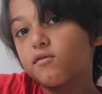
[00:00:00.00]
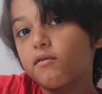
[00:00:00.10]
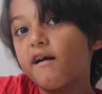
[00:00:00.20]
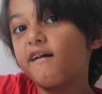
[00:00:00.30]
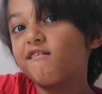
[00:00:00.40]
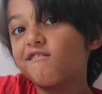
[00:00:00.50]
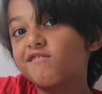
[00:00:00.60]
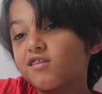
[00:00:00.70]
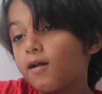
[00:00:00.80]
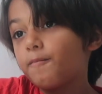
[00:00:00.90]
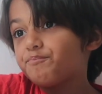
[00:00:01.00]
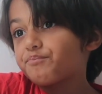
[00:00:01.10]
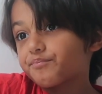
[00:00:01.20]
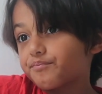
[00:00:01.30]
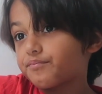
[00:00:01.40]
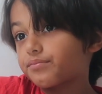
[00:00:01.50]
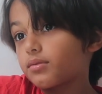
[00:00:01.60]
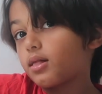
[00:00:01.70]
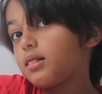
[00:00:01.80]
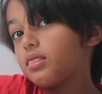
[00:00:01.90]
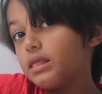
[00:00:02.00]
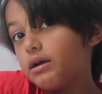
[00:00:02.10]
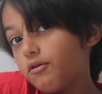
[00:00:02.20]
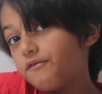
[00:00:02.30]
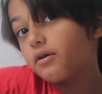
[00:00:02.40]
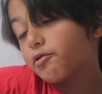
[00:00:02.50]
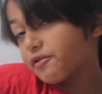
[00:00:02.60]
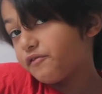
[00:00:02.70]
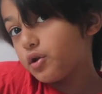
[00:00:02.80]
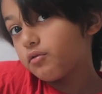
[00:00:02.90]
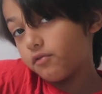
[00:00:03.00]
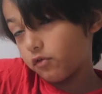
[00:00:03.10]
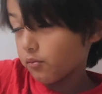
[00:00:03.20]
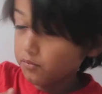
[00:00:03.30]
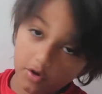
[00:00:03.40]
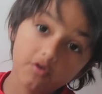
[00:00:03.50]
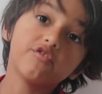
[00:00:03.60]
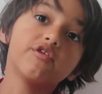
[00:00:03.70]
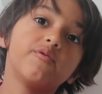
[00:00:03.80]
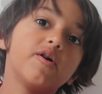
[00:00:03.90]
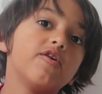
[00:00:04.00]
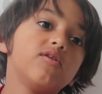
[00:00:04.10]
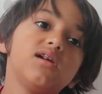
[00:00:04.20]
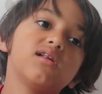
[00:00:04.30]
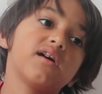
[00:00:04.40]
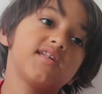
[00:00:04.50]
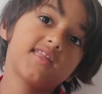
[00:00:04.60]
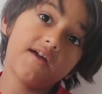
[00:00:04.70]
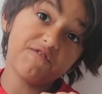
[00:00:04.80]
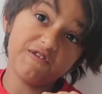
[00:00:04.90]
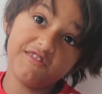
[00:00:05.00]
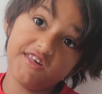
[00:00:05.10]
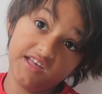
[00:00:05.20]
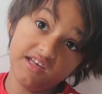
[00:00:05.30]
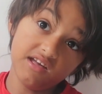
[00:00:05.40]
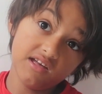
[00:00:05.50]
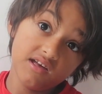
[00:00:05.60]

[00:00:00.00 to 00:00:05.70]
arrived, there were very few of them though, there were only like 70.